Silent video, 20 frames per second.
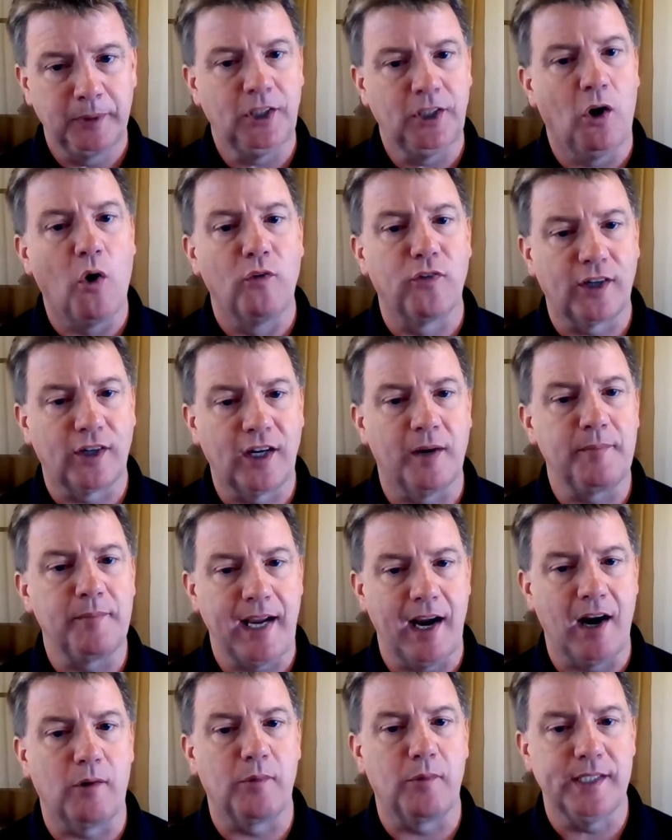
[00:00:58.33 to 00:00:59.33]
but to
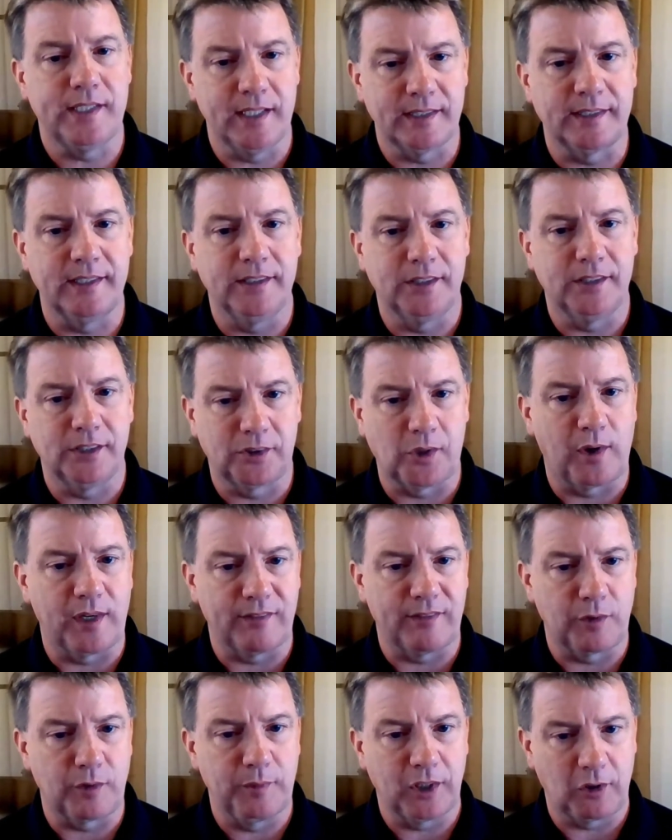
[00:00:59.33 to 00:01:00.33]
overcome the air resistance
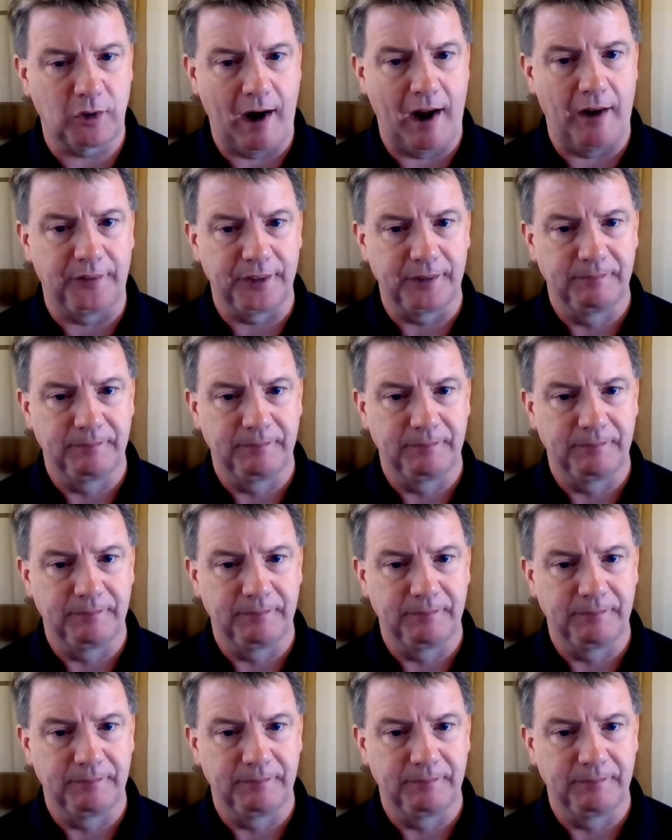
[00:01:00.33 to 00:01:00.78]
starting from the ground.